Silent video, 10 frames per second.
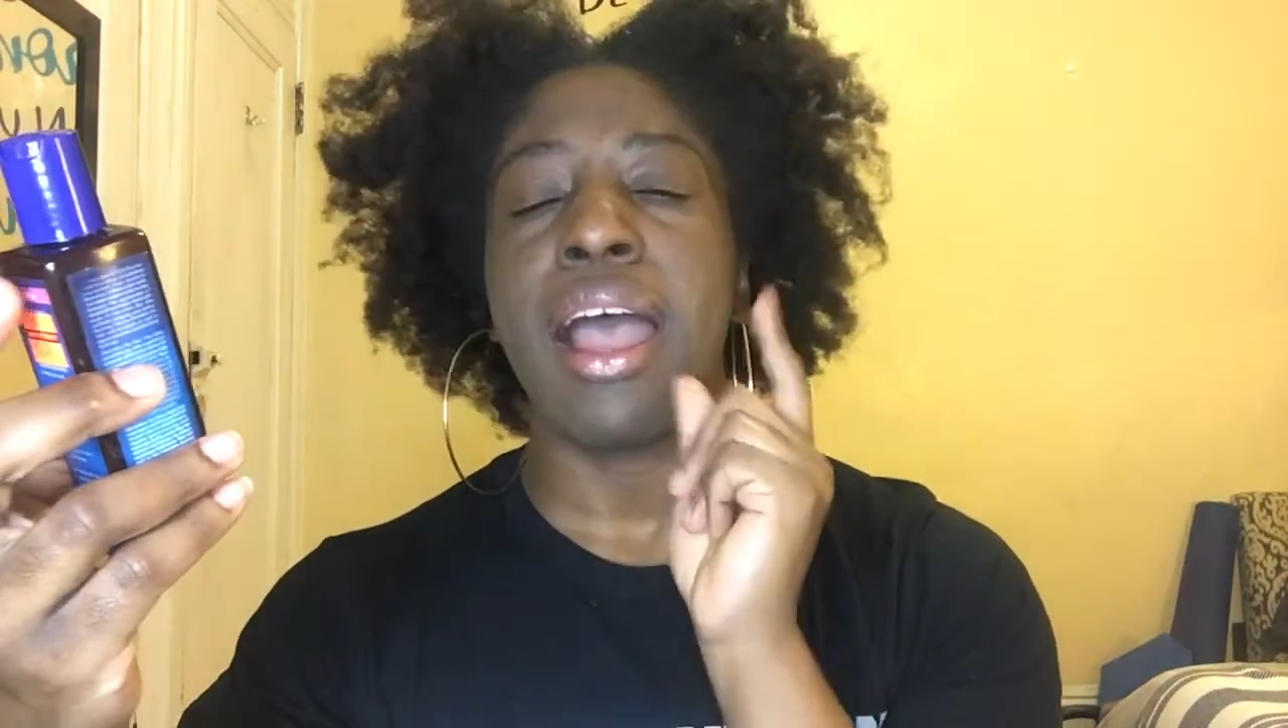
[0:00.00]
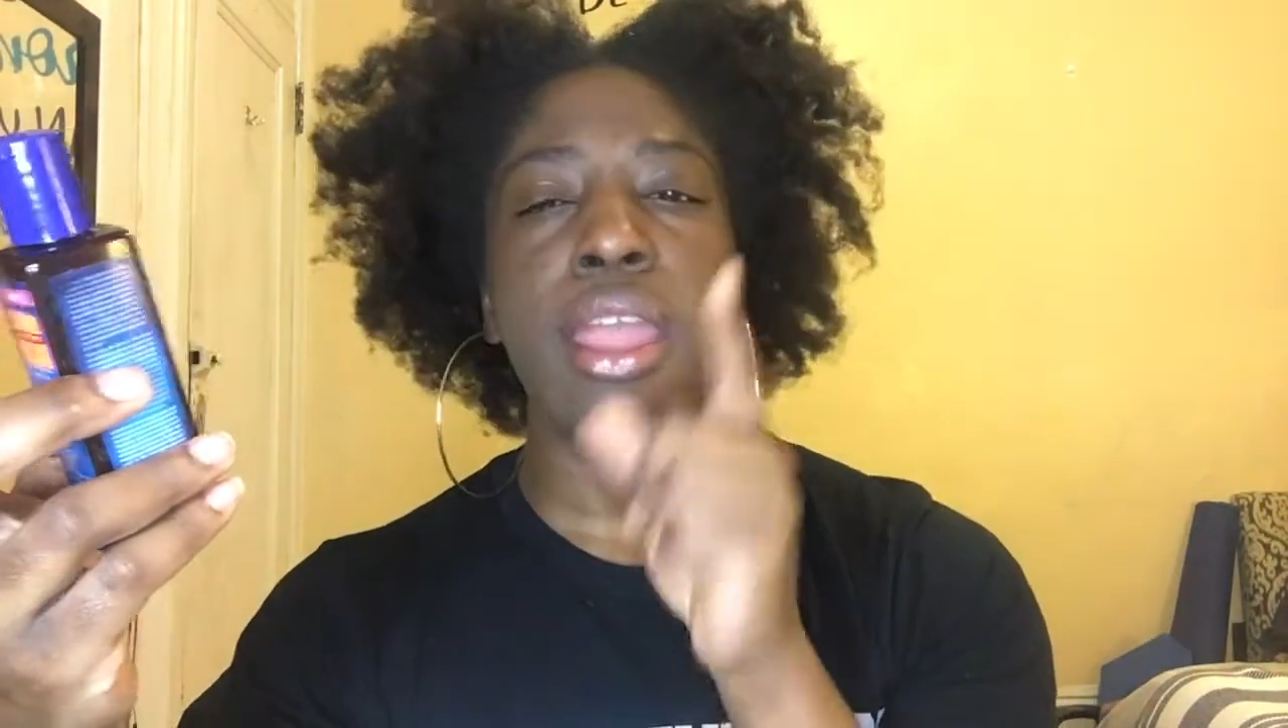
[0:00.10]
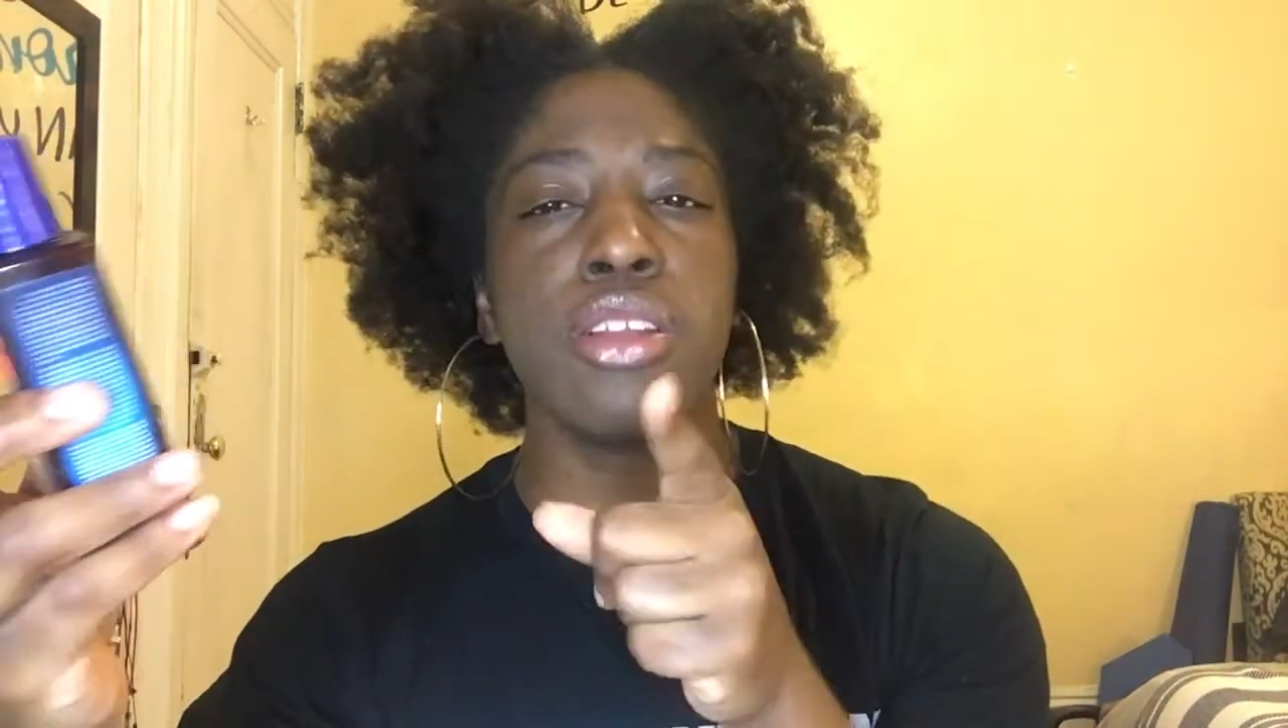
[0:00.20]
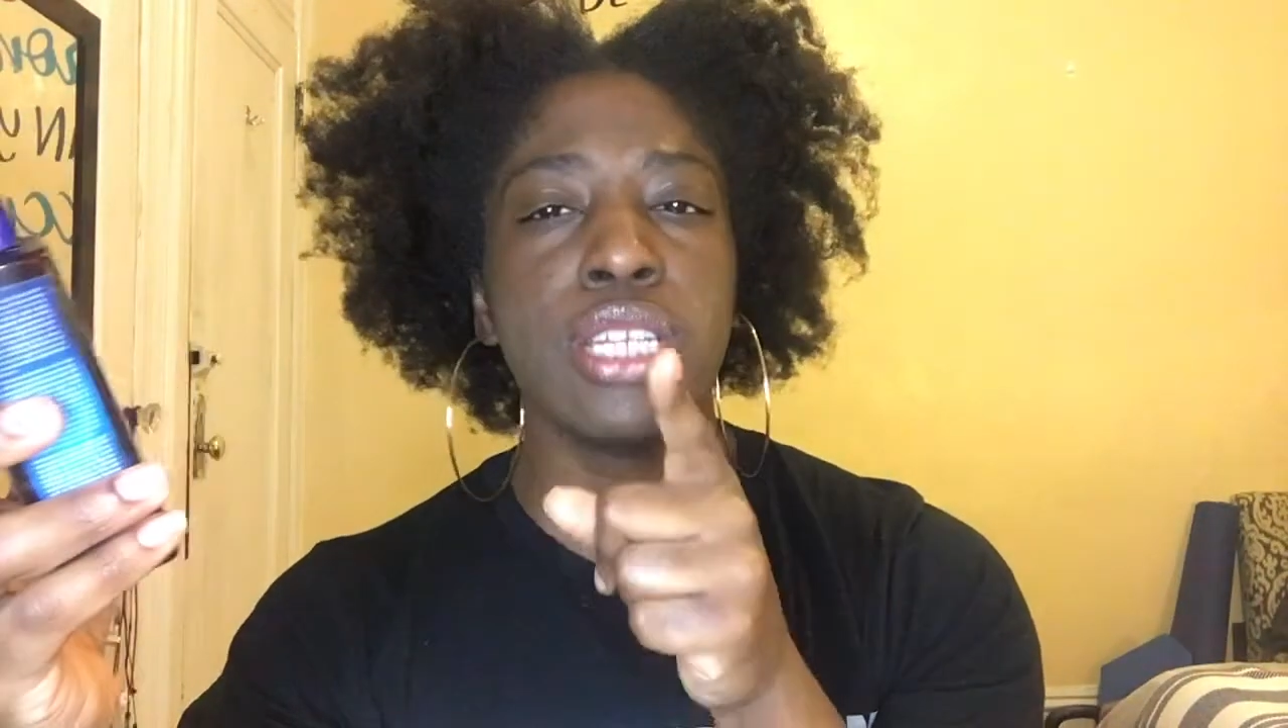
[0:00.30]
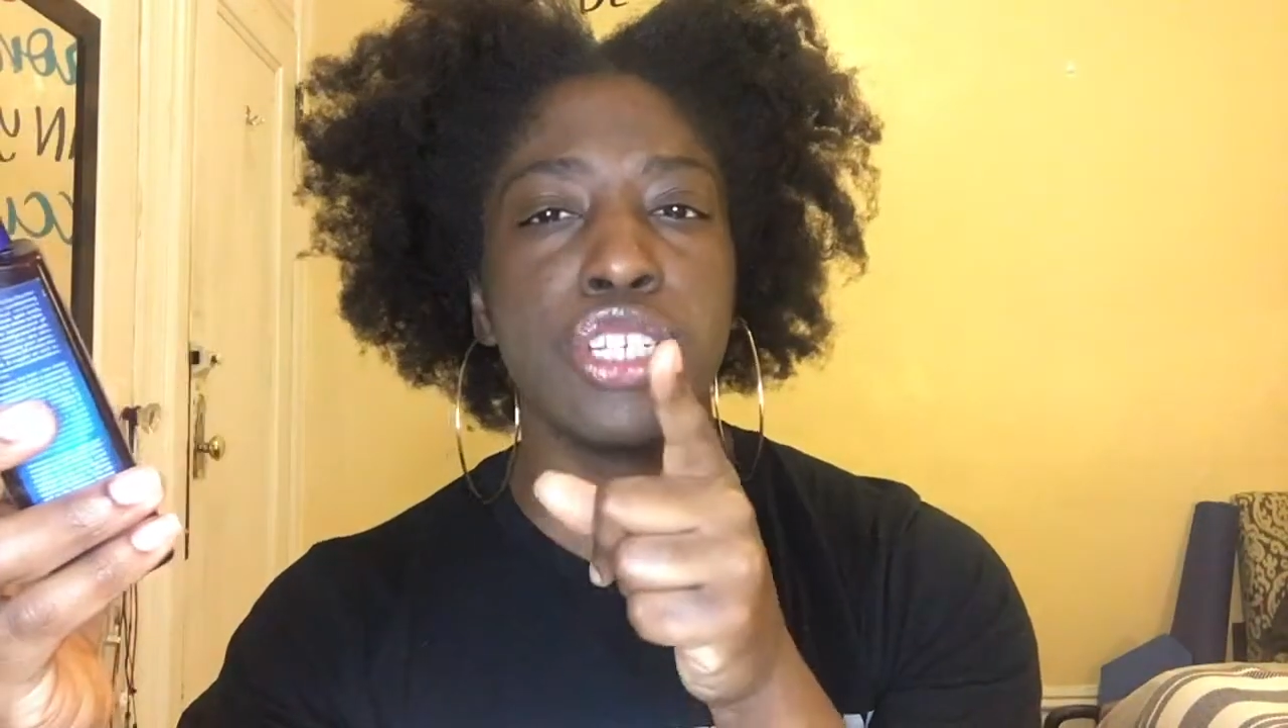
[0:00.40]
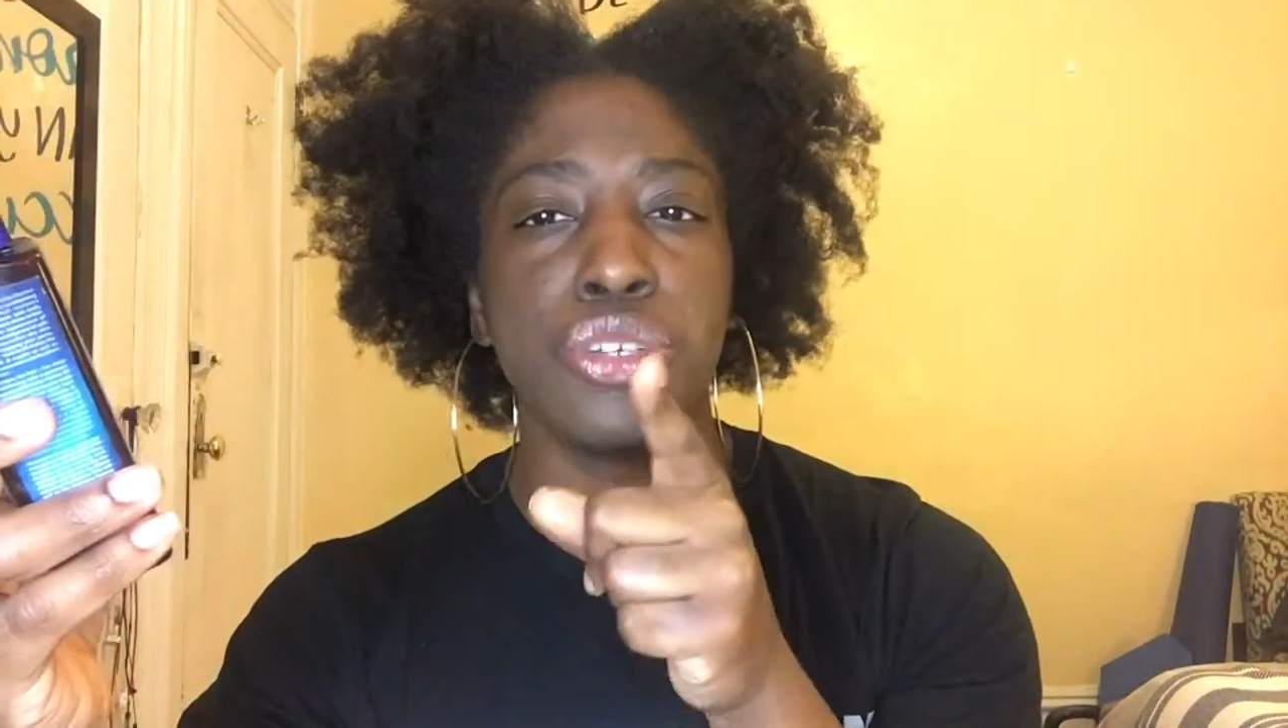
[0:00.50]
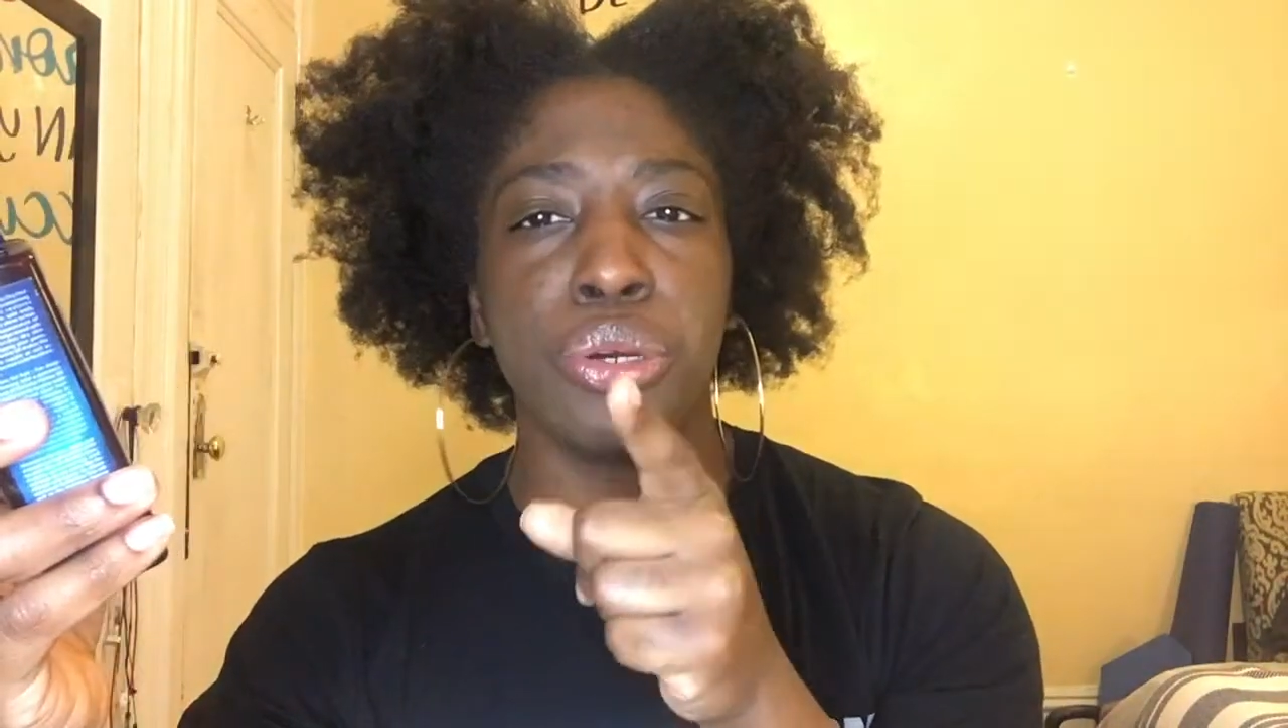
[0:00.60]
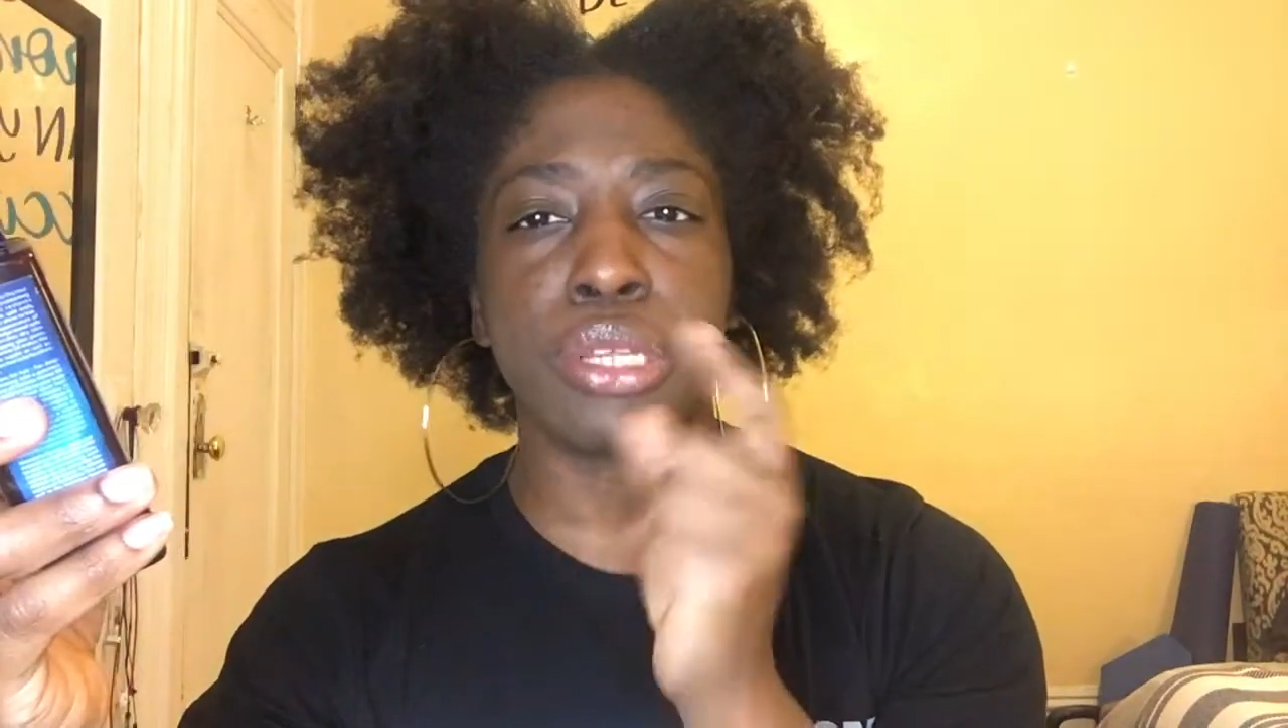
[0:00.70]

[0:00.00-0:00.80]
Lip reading: I heard tea tree oil